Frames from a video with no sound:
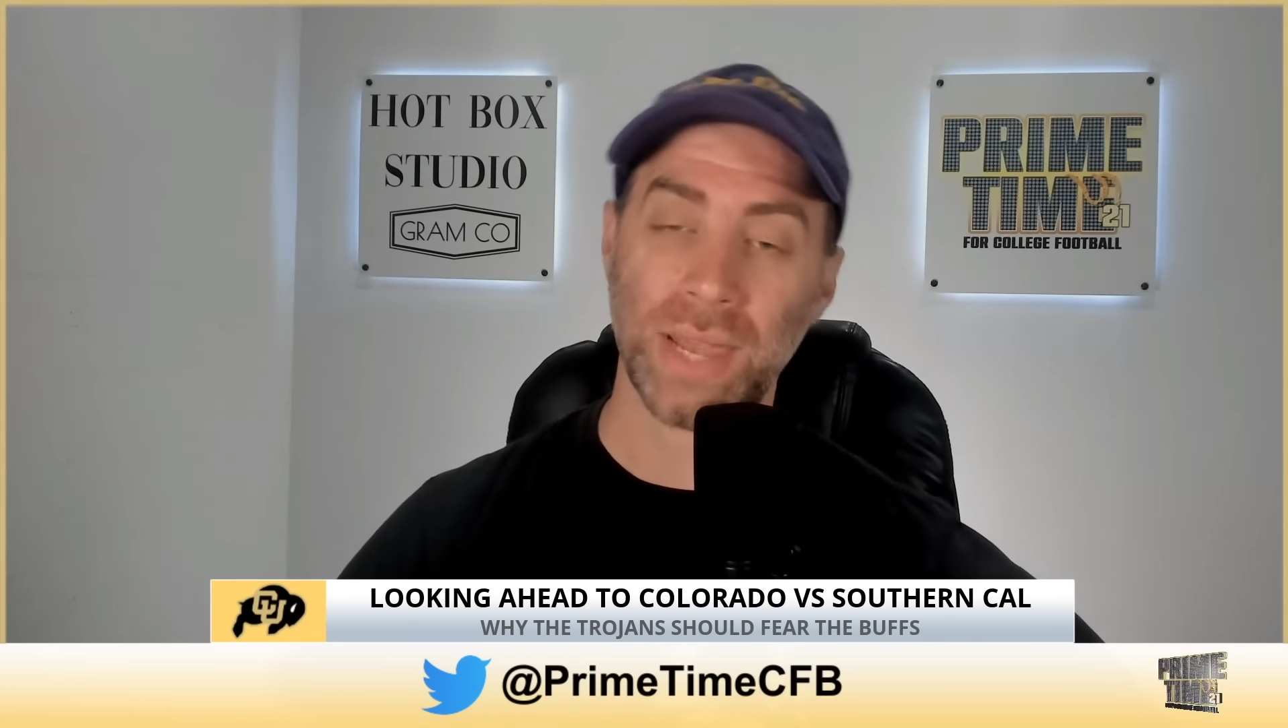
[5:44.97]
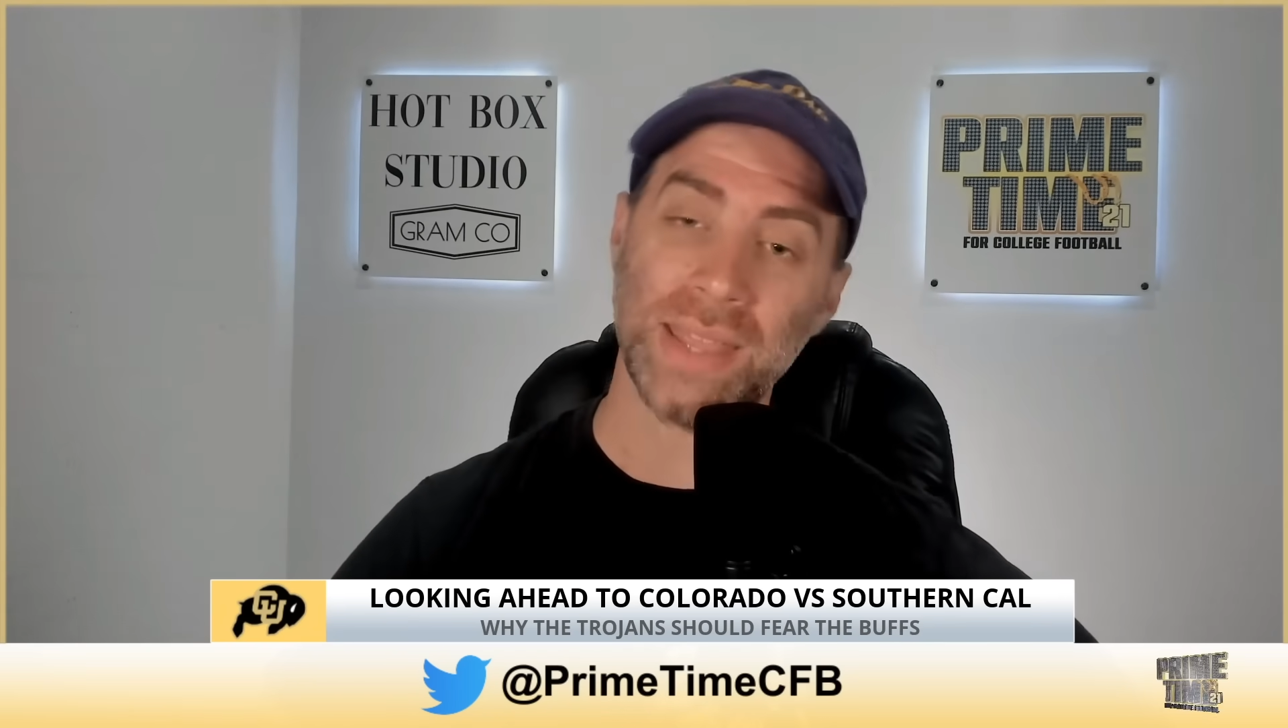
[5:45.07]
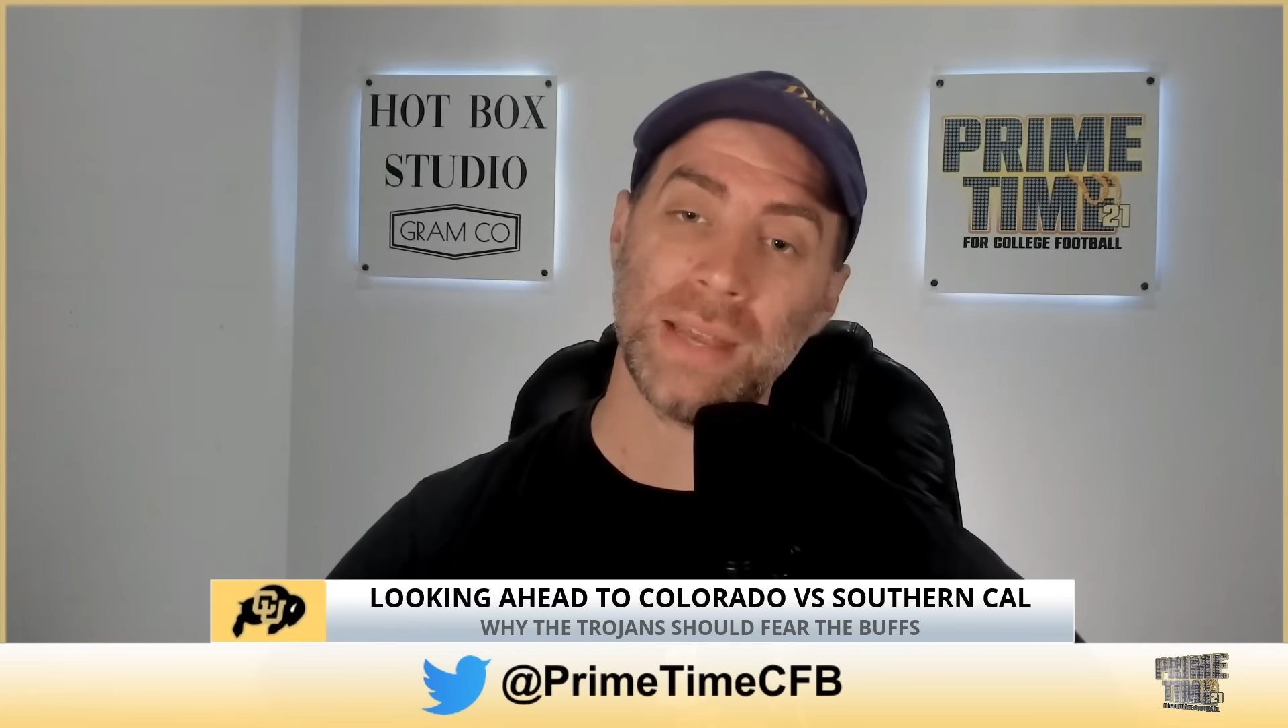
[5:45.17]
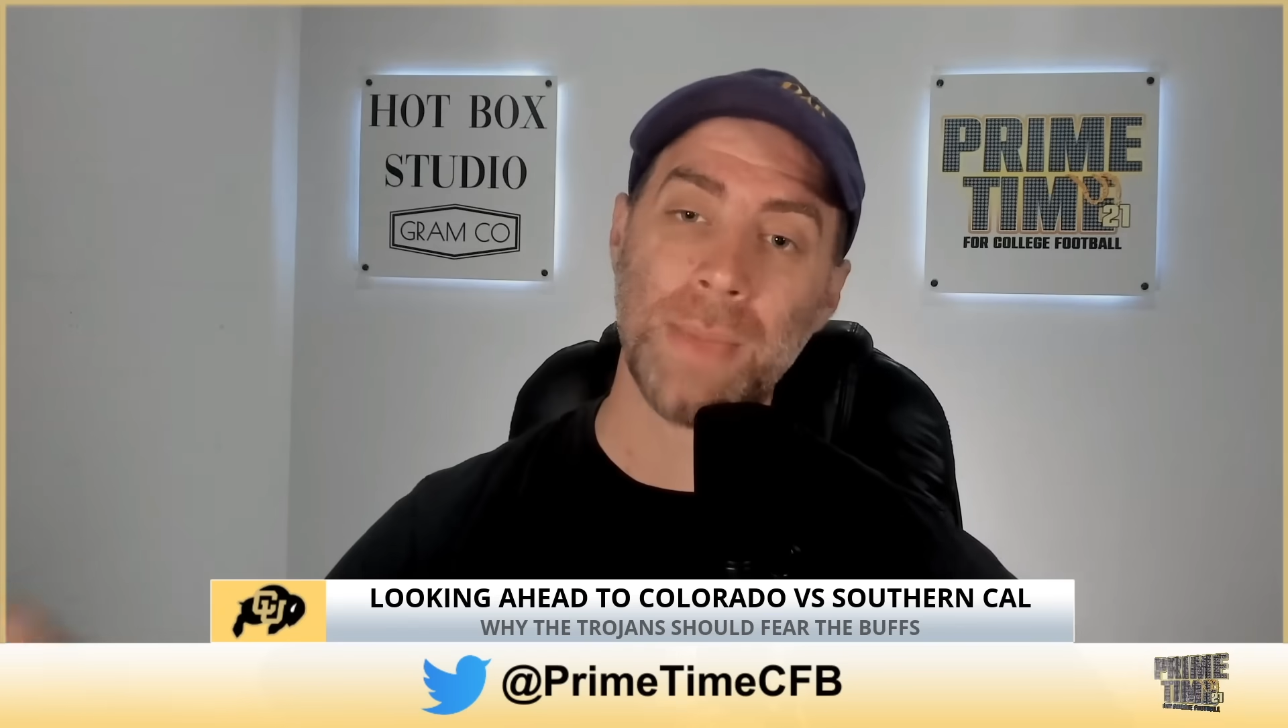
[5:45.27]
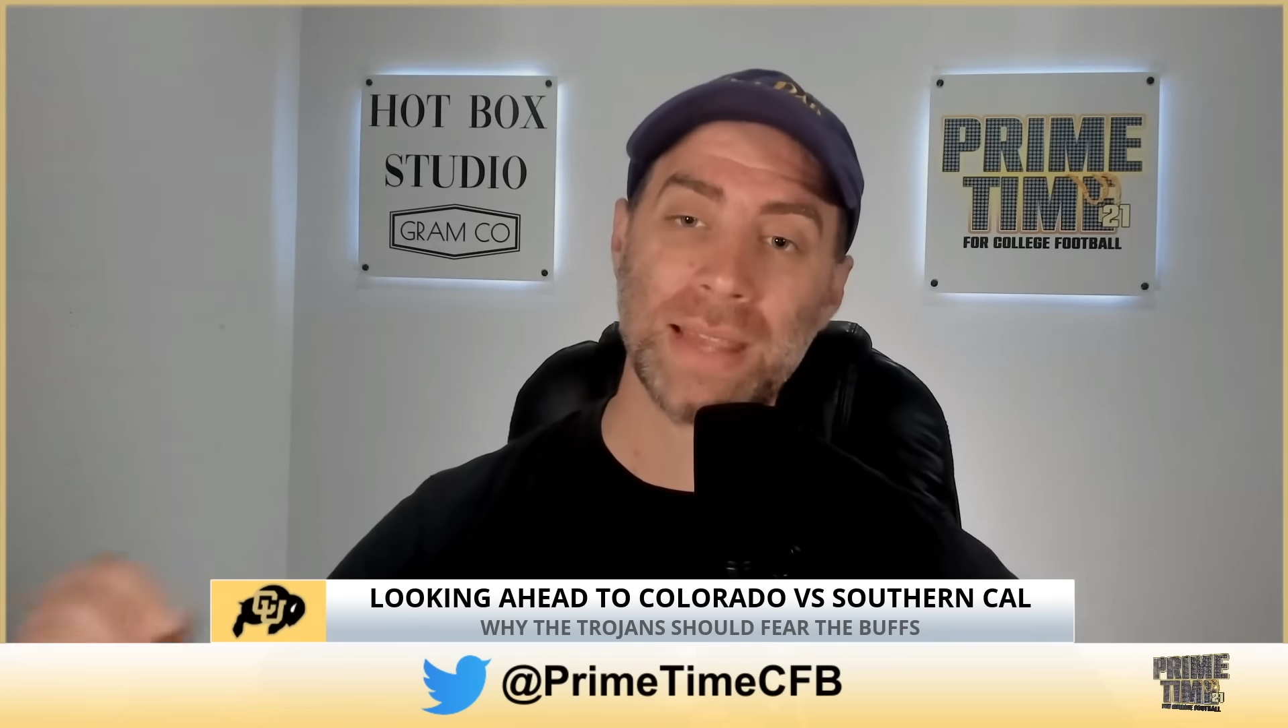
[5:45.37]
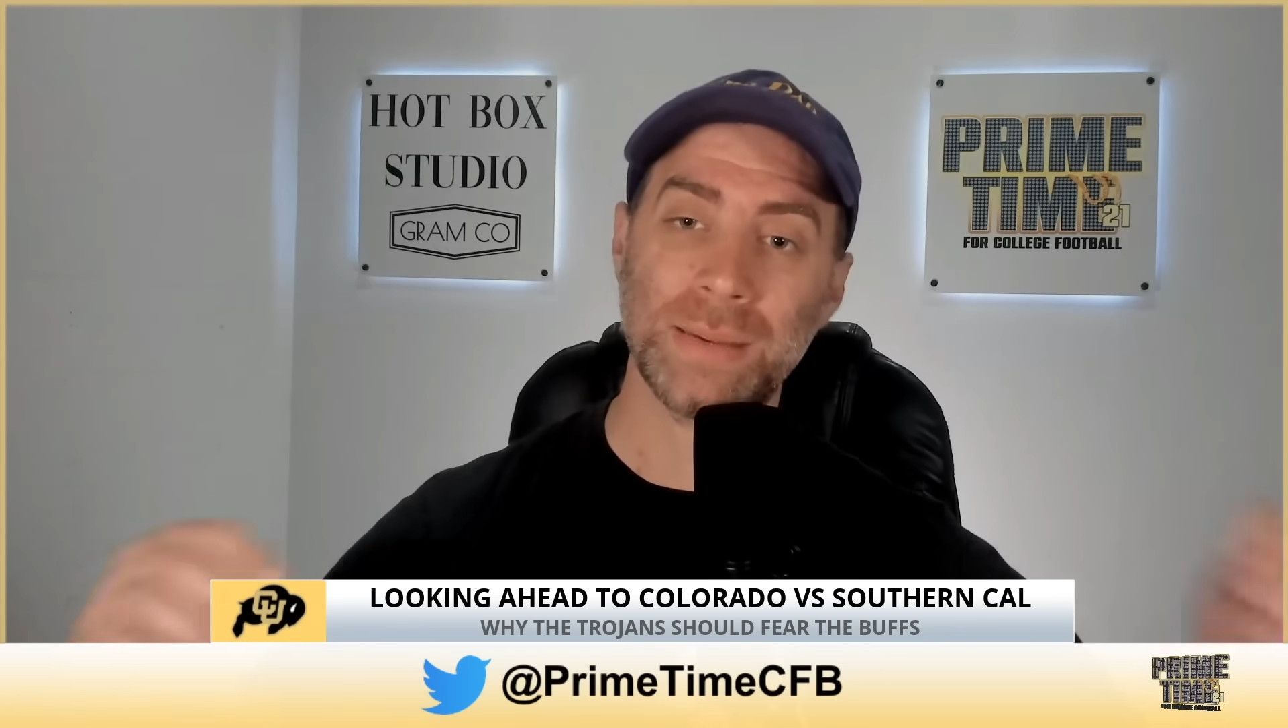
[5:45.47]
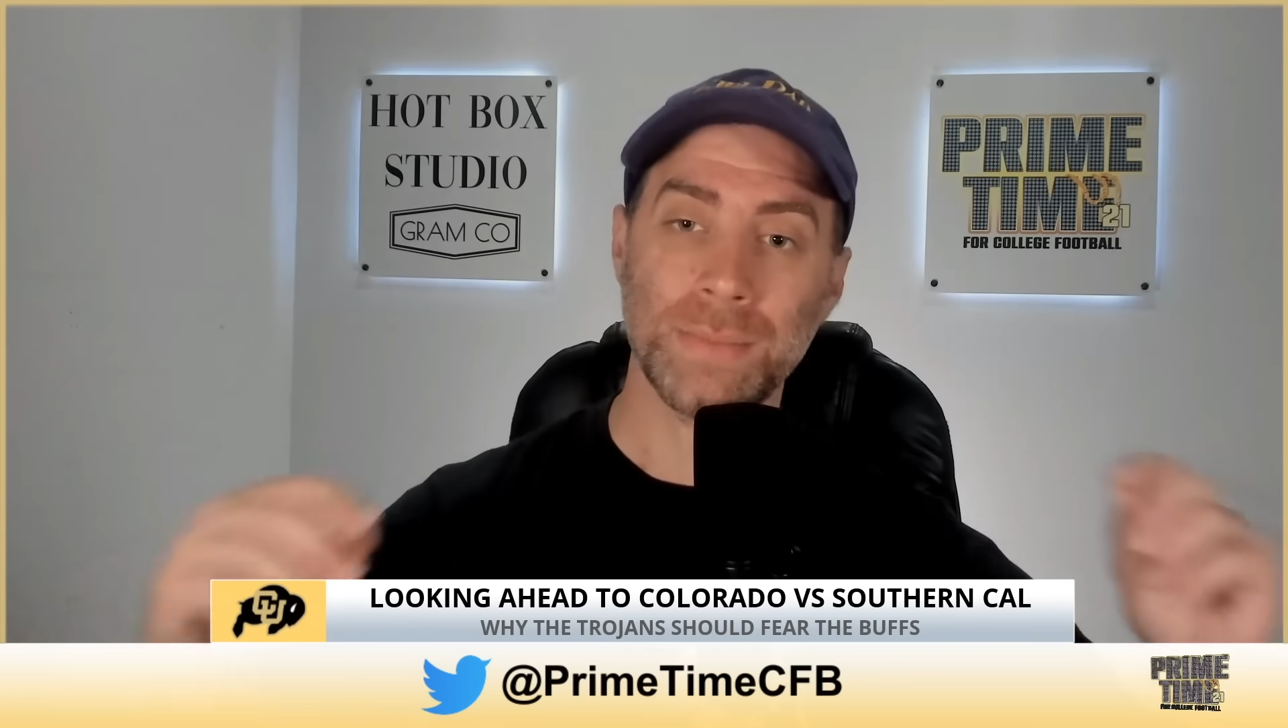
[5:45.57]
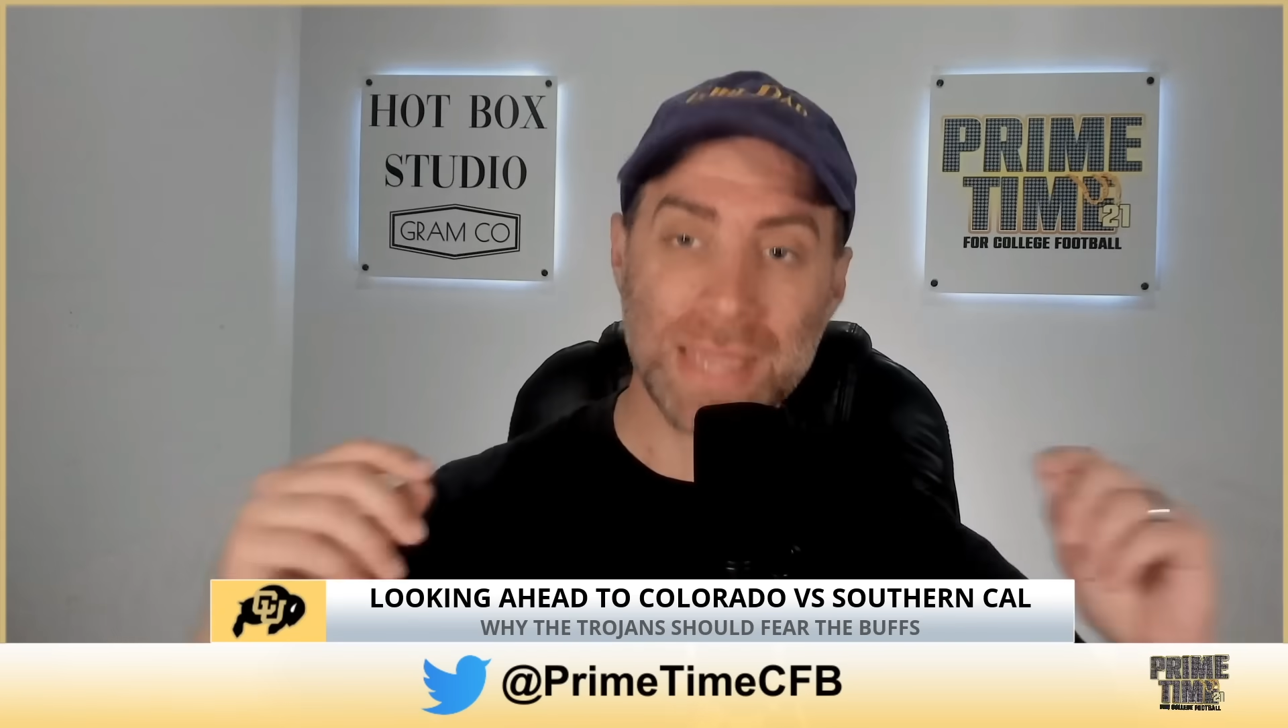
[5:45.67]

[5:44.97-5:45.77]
and then make some